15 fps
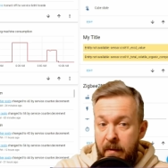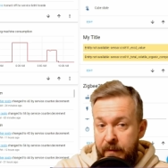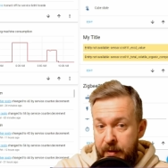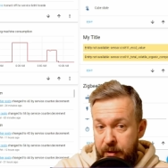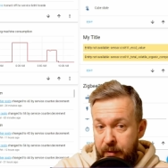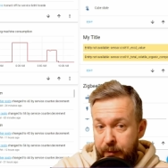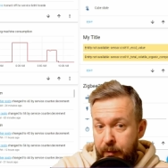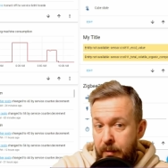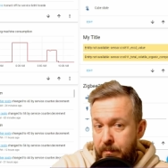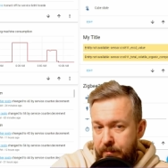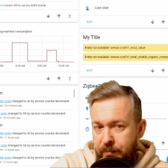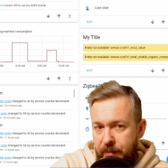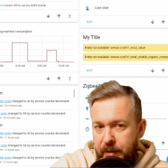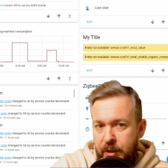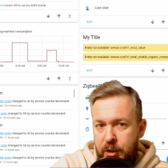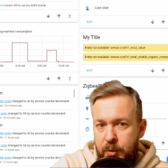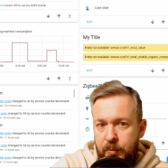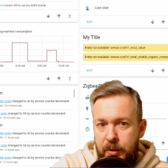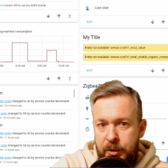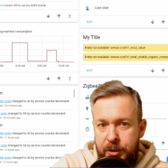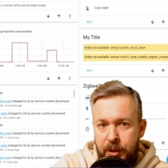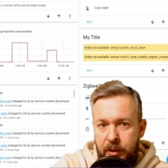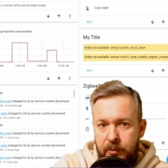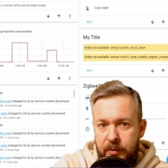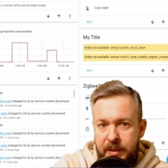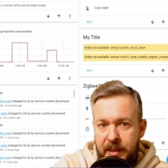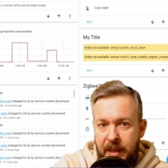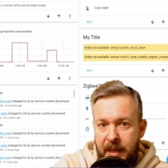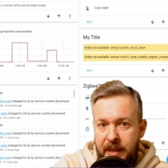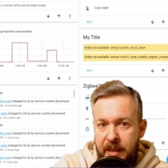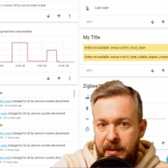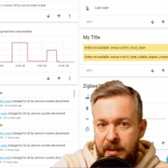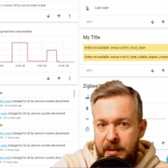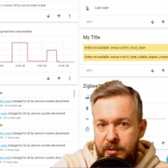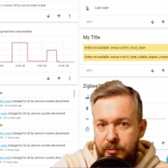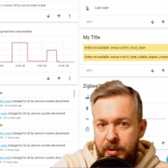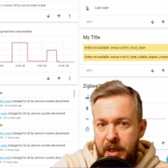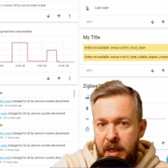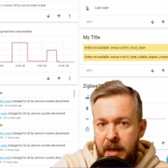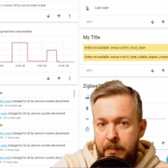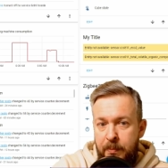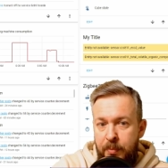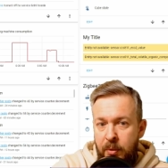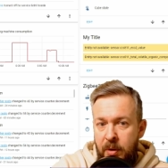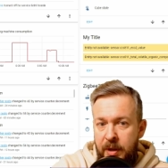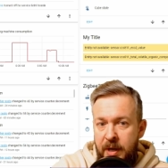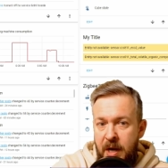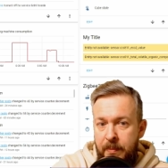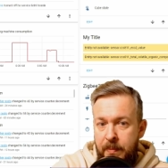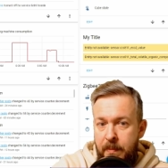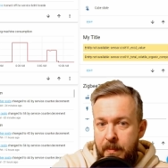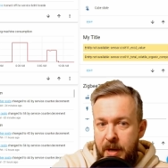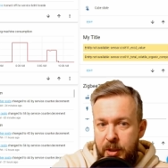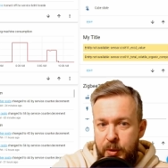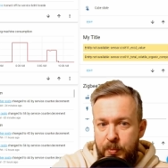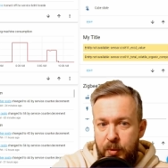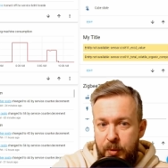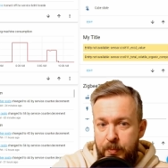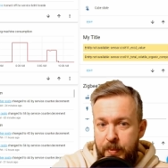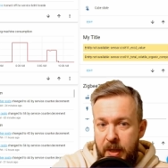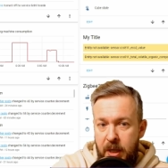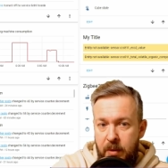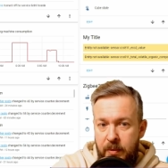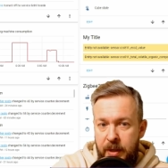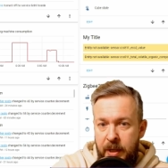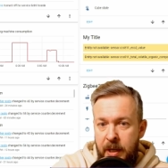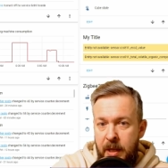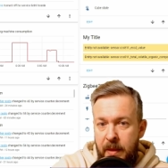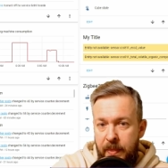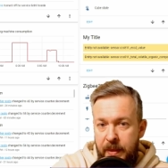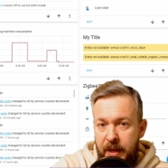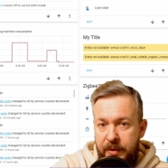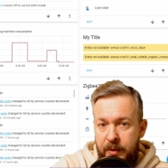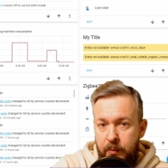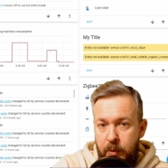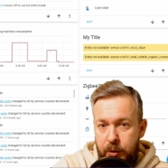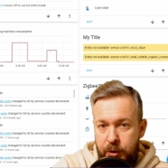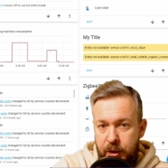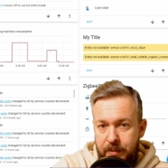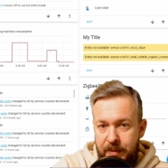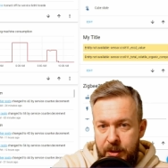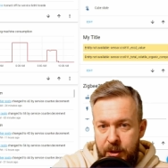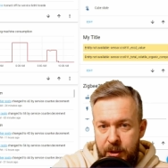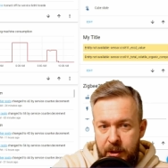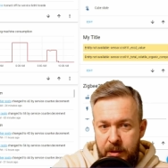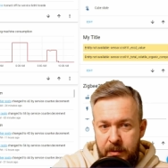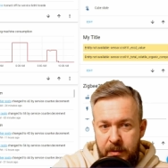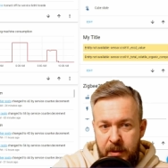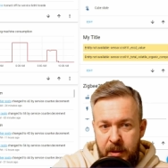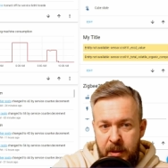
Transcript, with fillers: First of all, dishwasher looks like it is really pulling up much more power than the washing machine.